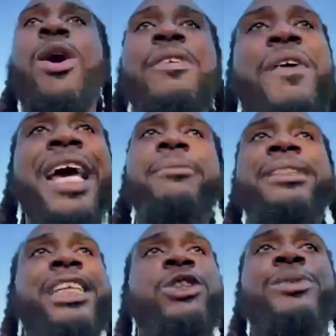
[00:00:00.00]
the vitamins
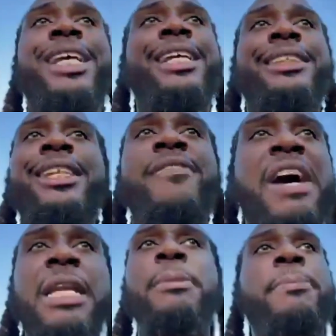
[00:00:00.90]
that you need is in that
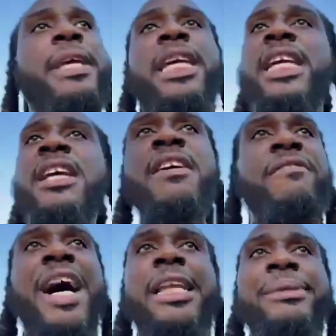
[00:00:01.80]
vitamin B,
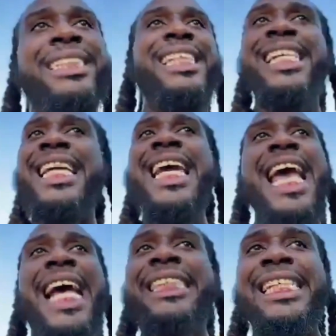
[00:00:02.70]
vitamin C,
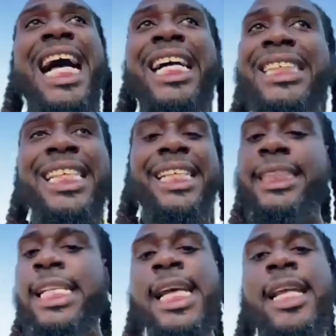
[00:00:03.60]
antioxidants,
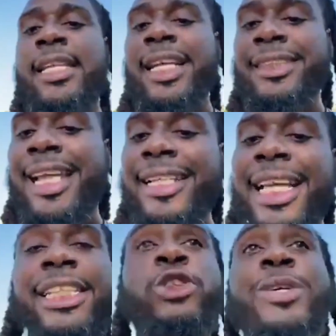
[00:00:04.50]
things like that
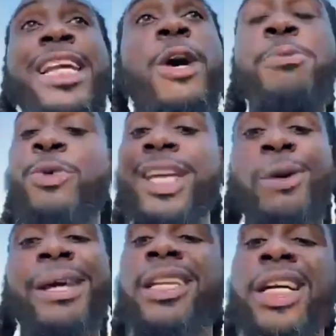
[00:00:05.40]
that's going to help you heal.
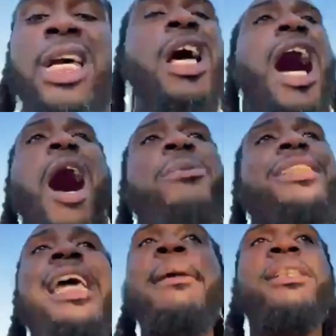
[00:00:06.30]
Man, look, I was
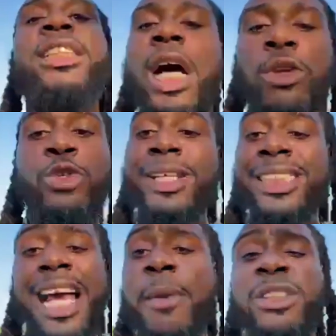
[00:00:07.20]
damaged, y'all. Do you understand?
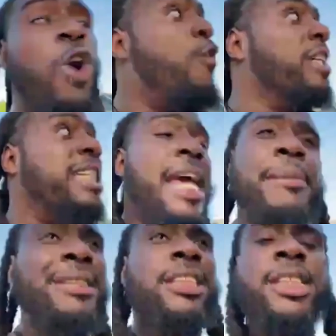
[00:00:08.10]
I was overly damaged,